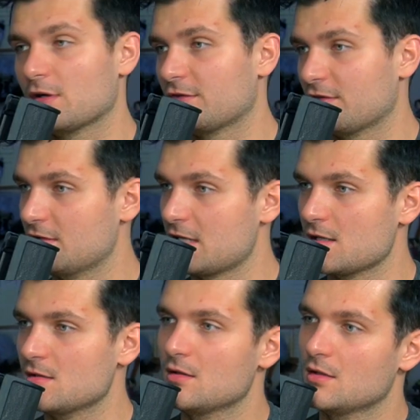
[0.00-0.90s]
us
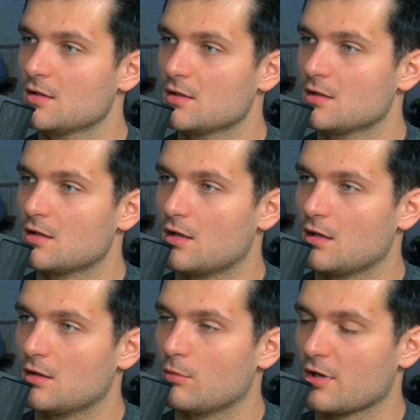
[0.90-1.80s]
today.
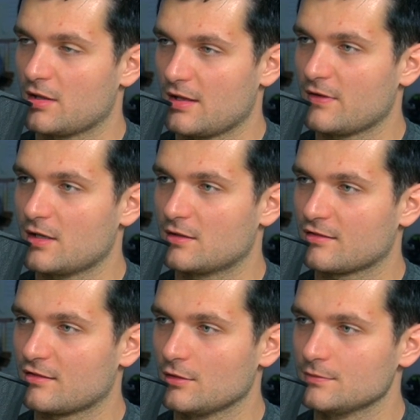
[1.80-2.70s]
Where can they find
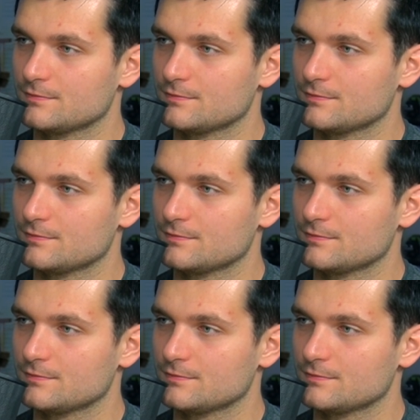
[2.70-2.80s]
us, sir?